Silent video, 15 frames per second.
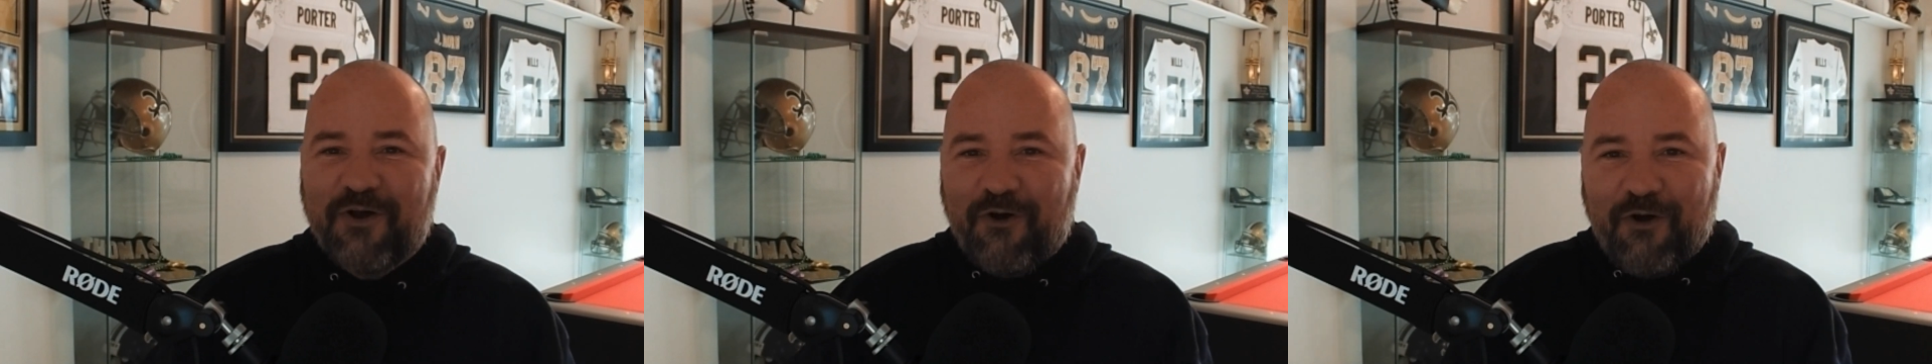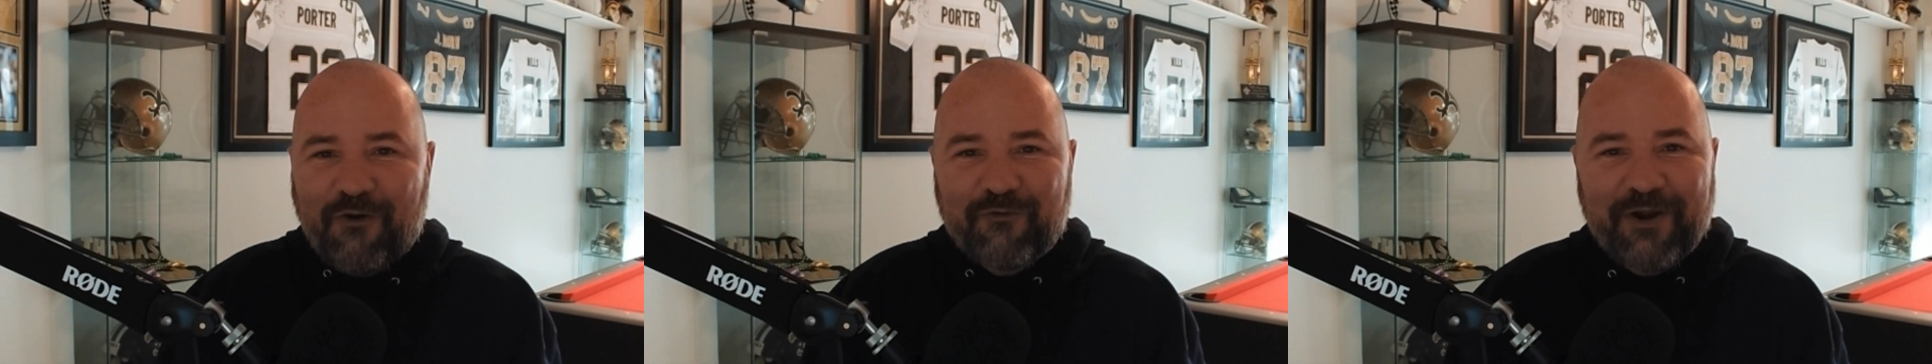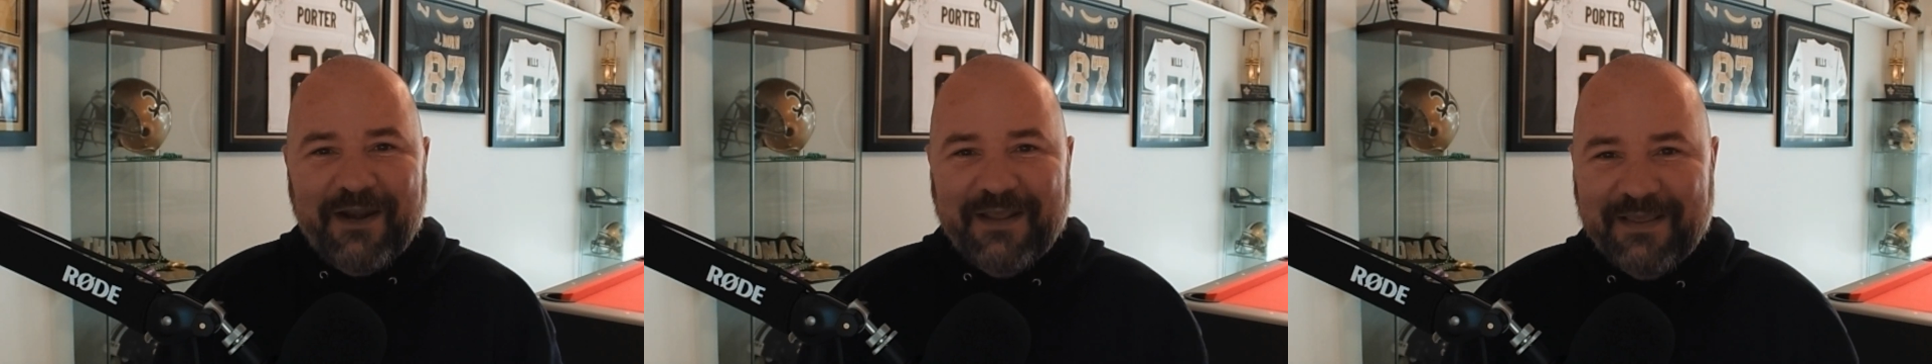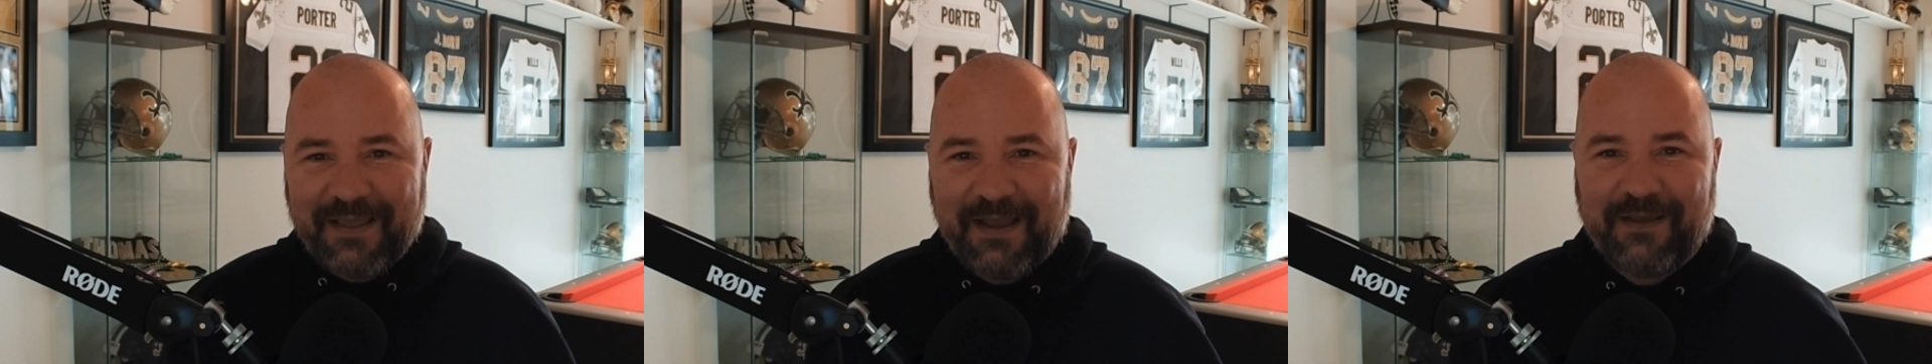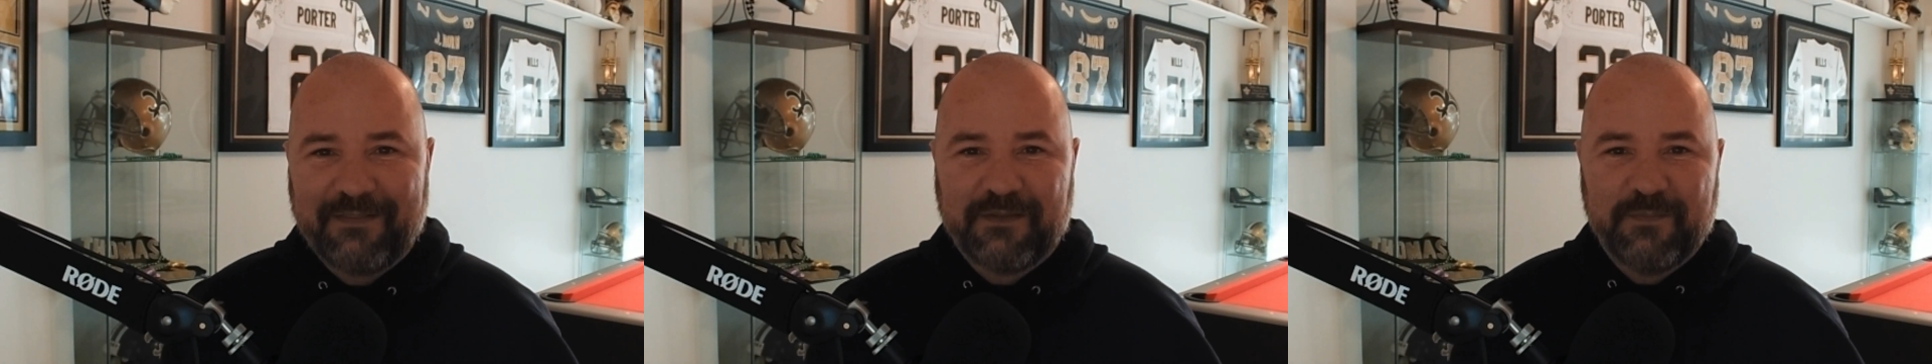already
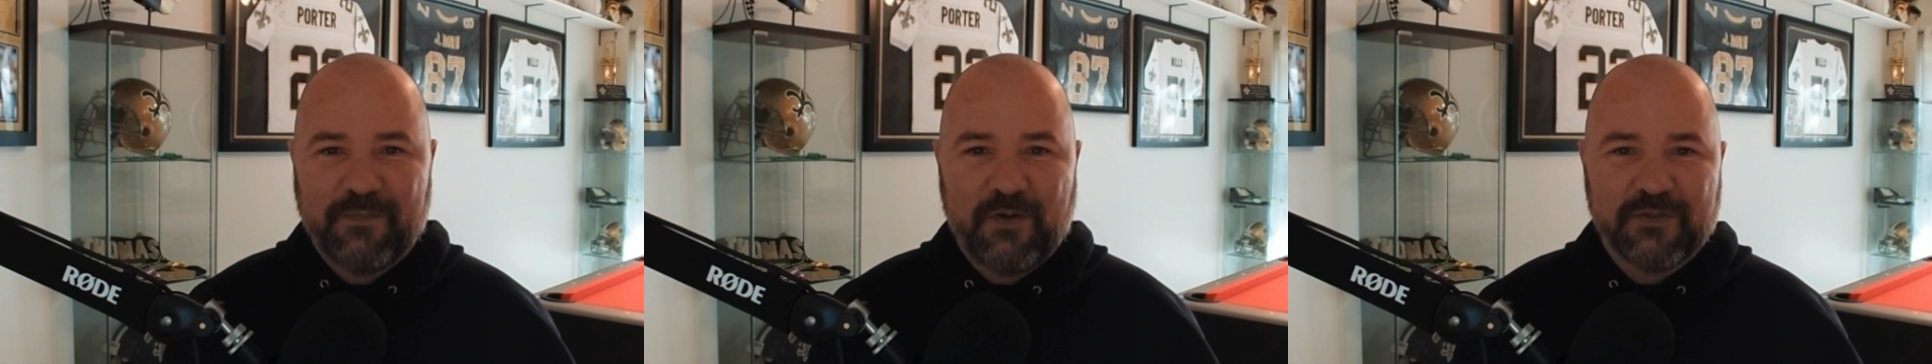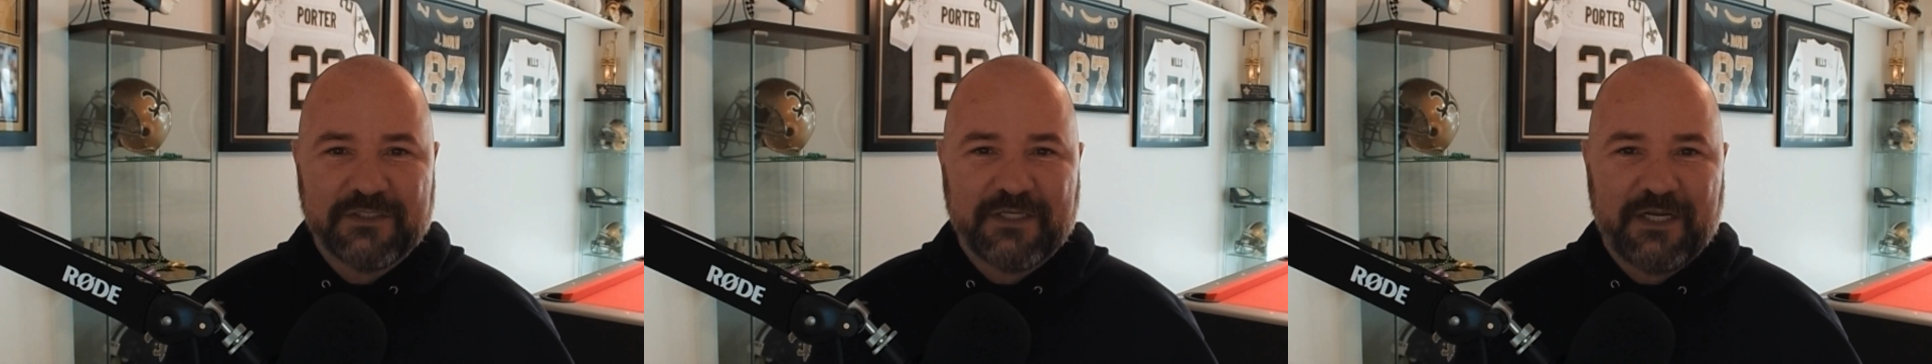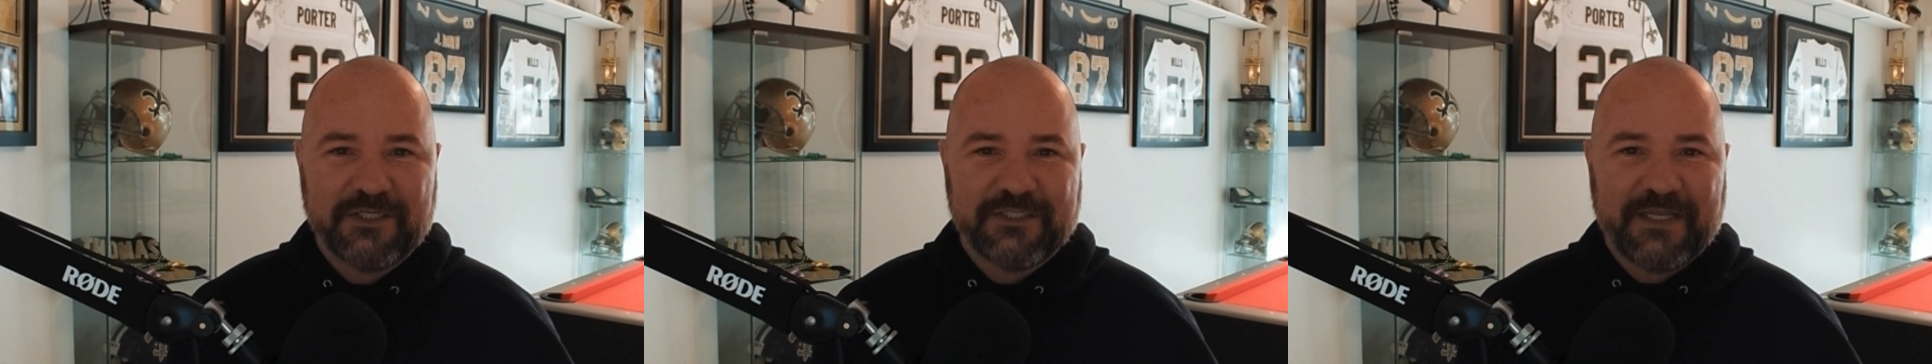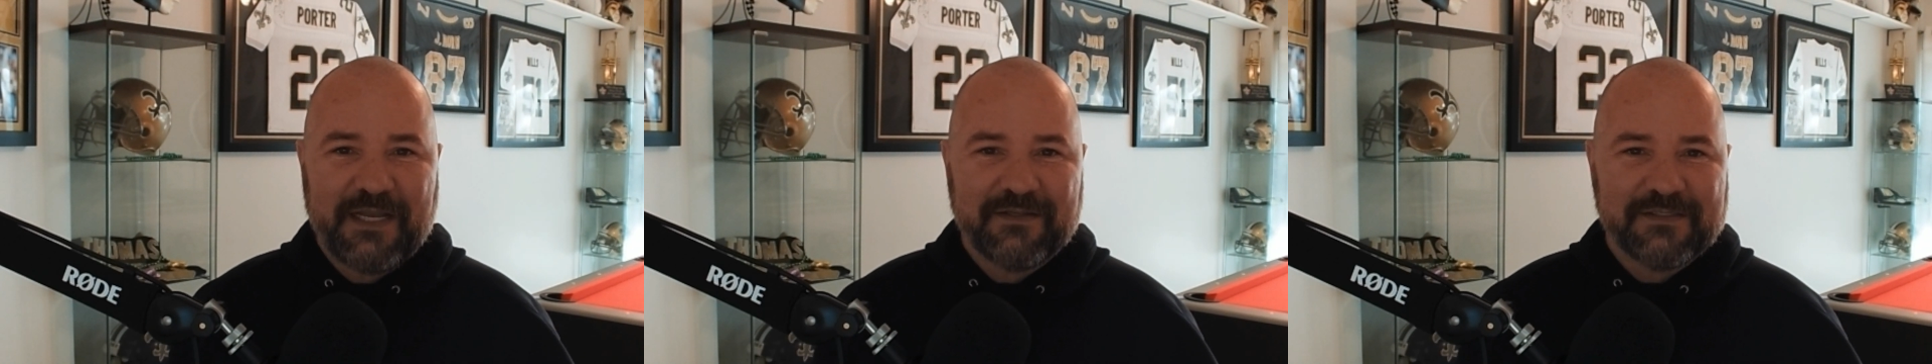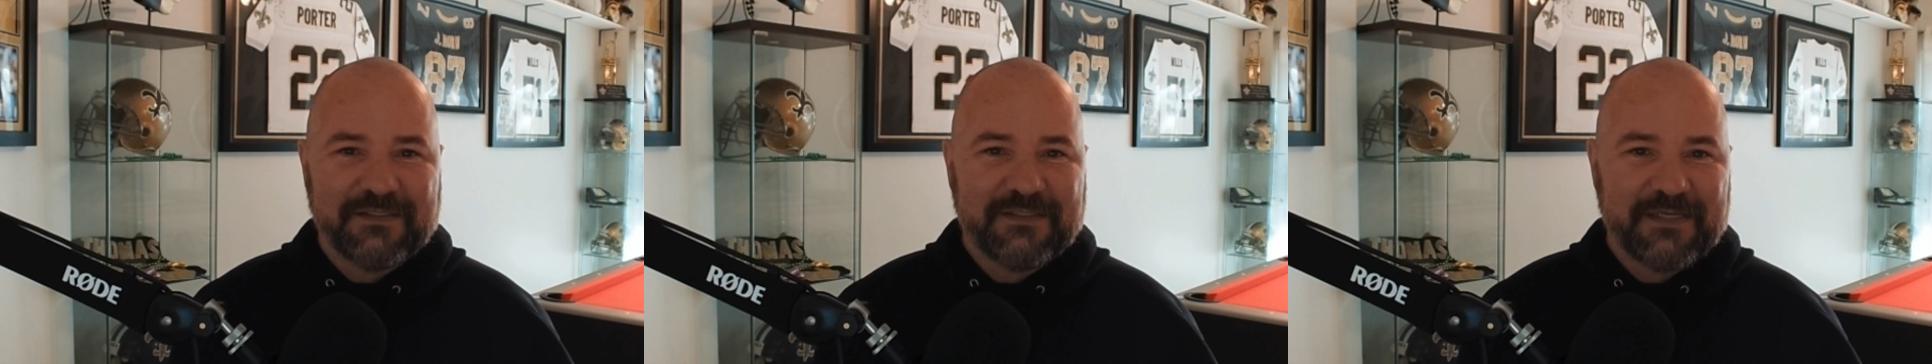got the most
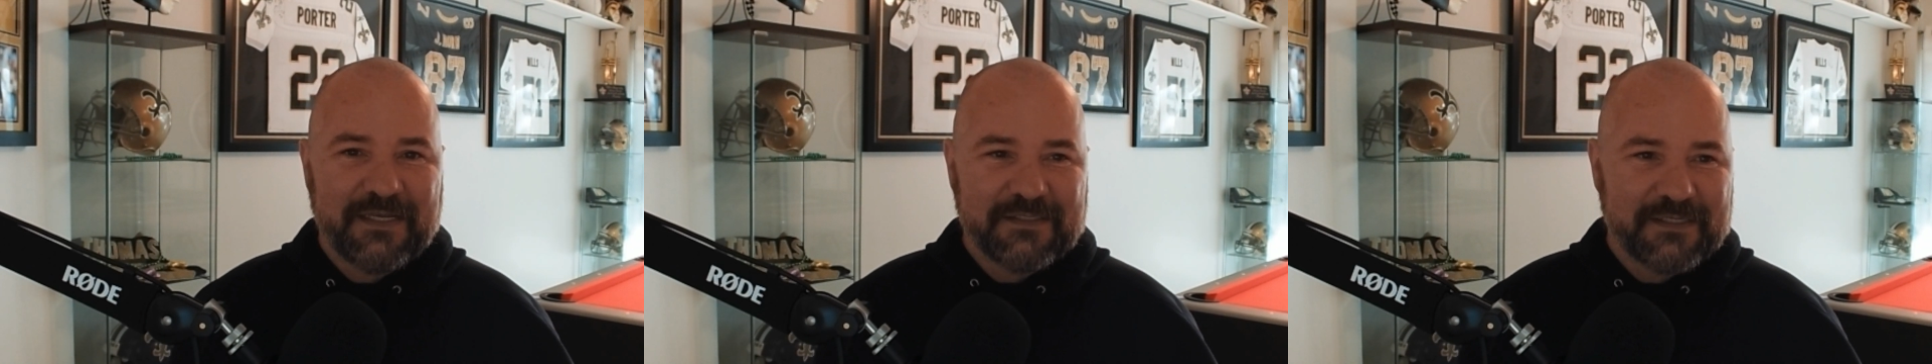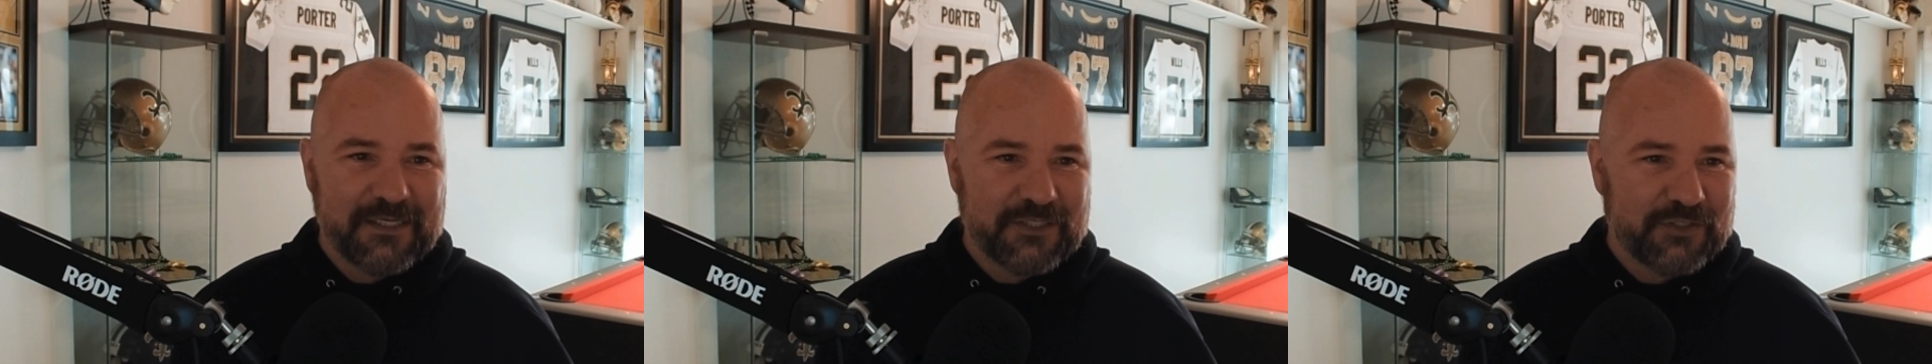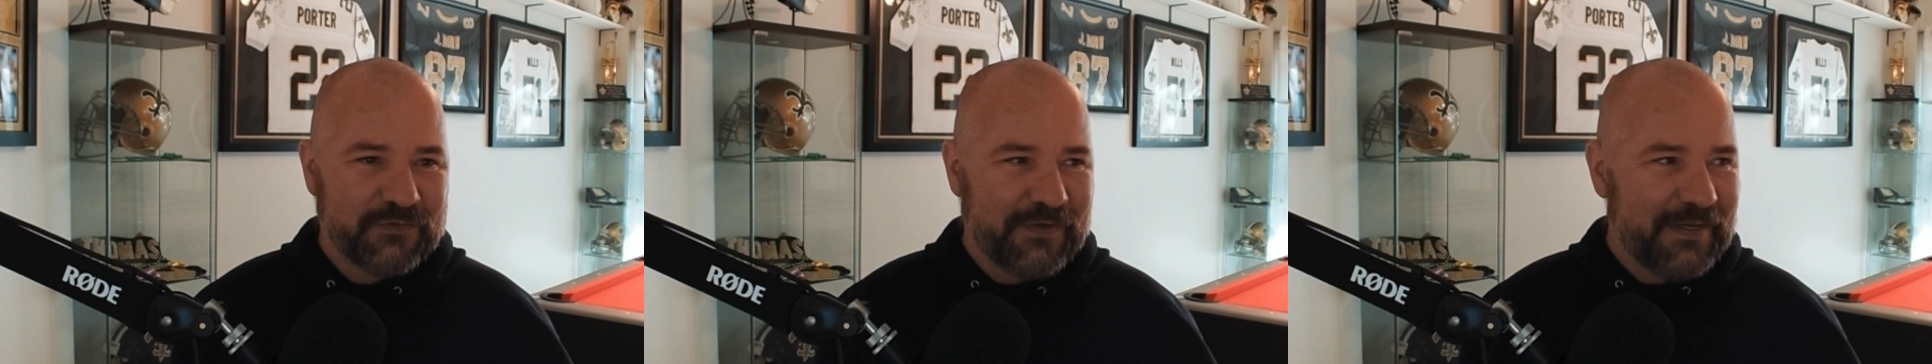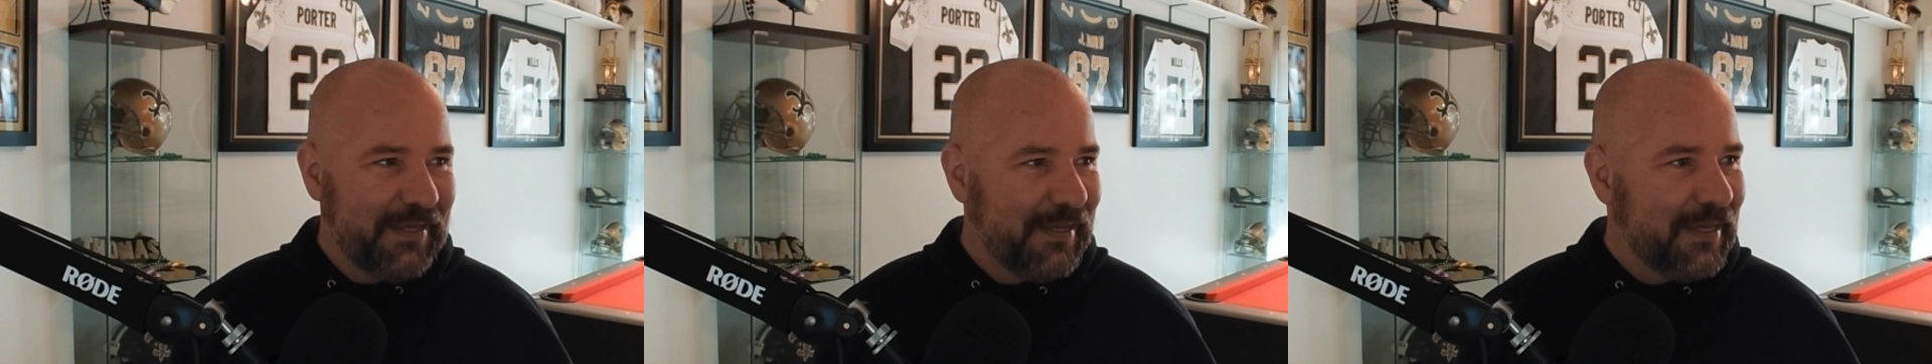touchdowns in Saints history.